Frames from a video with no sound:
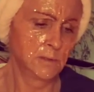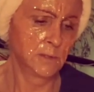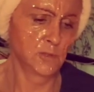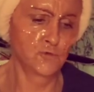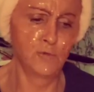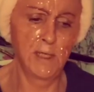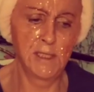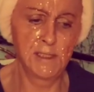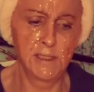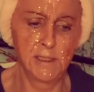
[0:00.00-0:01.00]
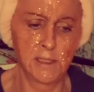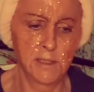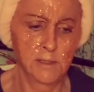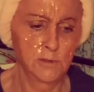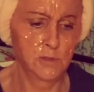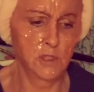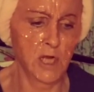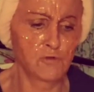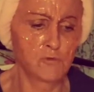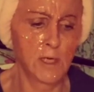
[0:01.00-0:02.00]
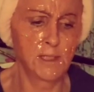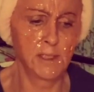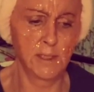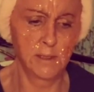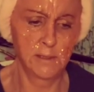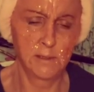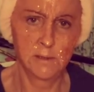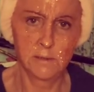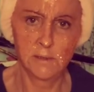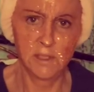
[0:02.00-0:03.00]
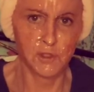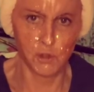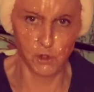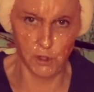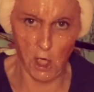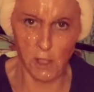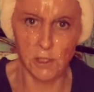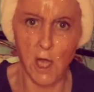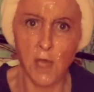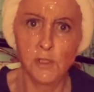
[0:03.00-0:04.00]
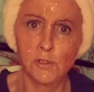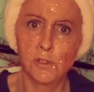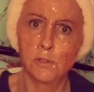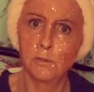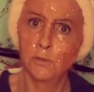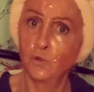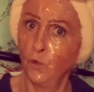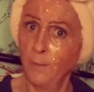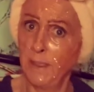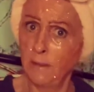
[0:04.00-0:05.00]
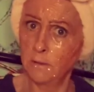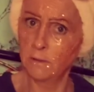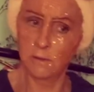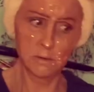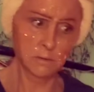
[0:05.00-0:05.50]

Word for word: There's reindeer to get ready, and there's deadlines to meet.